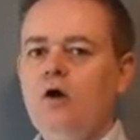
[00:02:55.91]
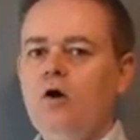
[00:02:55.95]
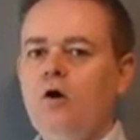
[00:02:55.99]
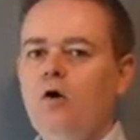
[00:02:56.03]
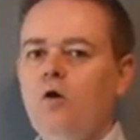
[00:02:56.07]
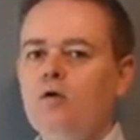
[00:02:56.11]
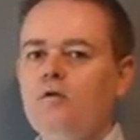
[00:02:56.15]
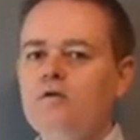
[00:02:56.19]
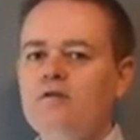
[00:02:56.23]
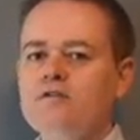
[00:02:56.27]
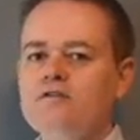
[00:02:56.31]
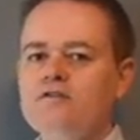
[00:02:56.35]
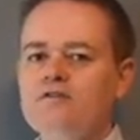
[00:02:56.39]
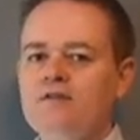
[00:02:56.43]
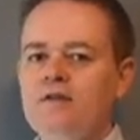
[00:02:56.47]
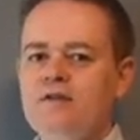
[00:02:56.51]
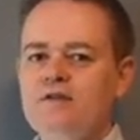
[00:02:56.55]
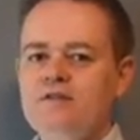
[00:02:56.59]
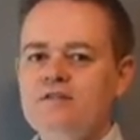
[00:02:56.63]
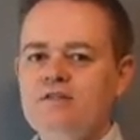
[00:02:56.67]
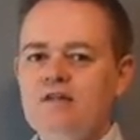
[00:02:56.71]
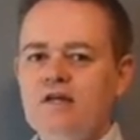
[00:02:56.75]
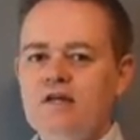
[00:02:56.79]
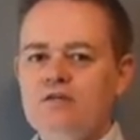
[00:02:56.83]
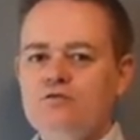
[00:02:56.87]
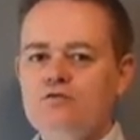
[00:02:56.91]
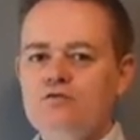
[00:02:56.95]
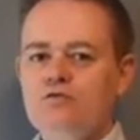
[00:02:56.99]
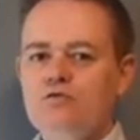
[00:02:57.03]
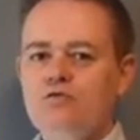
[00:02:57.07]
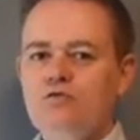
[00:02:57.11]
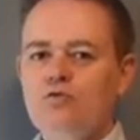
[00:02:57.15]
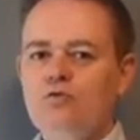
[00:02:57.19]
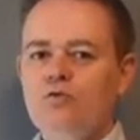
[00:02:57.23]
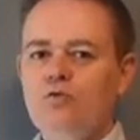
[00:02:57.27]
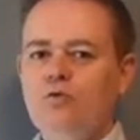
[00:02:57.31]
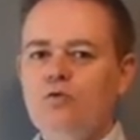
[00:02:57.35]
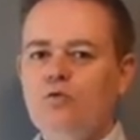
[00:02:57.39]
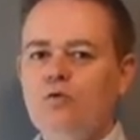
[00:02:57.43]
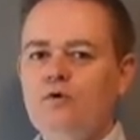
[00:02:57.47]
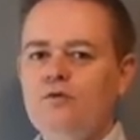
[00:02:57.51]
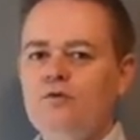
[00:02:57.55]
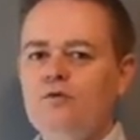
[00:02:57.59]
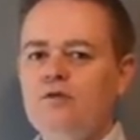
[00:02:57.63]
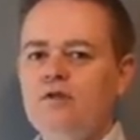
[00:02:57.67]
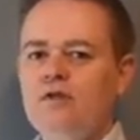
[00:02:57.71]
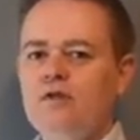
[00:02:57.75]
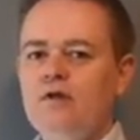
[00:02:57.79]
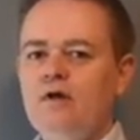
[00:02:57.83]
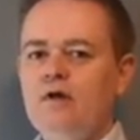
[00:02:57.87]
All these things has to do
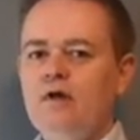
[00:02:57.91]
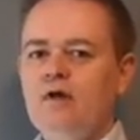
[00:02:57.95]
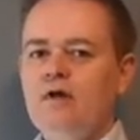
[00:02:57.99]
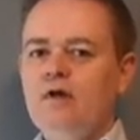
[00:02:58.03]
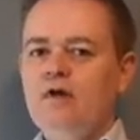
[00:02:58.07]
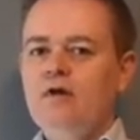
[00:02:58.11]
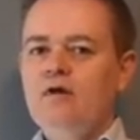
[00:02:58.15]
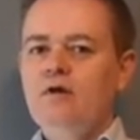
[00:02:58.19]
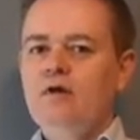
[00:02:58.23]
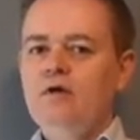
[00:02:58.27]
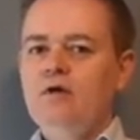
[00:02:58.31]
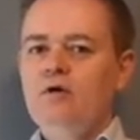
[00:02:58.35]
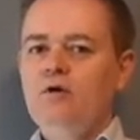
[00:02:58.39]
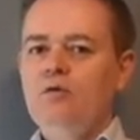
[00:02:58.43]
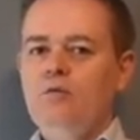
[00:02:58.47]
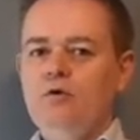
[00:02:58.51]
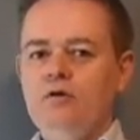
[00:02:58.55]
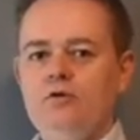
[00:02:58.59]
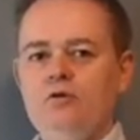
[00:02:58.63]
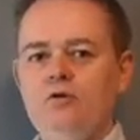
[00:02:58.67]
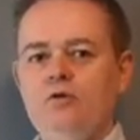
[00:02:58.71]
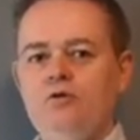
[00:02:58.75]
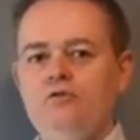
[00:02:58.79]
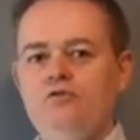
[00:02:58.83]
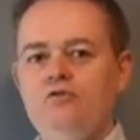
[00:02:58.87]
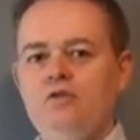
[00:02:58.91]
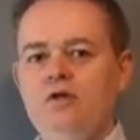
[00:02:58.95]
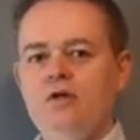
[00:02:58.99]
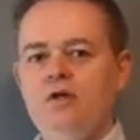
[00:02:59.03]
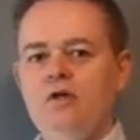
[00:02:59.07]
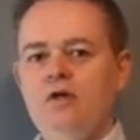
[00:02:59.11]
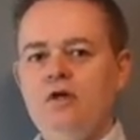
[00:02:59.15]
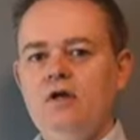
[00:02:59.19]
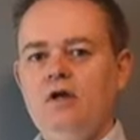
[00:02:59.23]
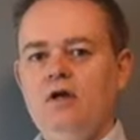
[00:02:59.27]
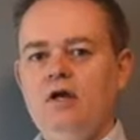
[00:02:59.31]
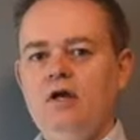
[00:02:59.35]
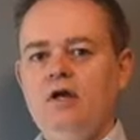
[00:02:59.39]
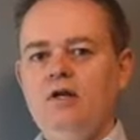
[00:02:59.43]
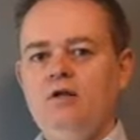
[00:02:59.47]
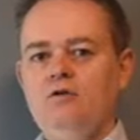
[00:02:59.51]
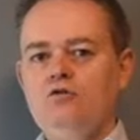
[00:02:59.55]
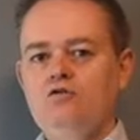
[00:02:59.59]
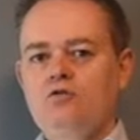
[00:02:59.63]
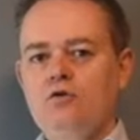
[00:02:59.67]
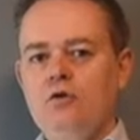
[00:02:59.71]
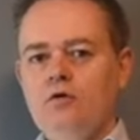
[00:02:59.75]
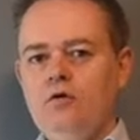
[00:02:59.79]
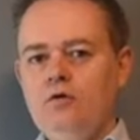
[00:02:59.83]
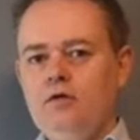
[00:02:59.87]
with the what you could say
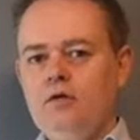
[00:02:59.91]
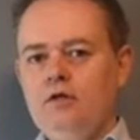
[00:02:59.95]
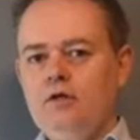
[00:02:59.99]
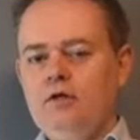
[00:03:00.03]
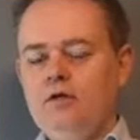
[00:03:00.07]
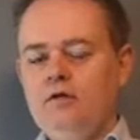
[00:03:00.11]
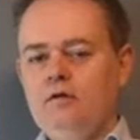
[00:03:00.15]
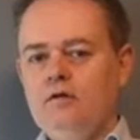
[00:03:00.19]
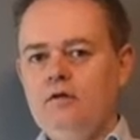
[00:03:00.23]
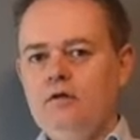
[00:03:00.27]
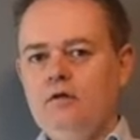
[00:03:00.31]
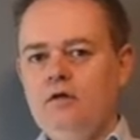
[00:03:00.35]
editorial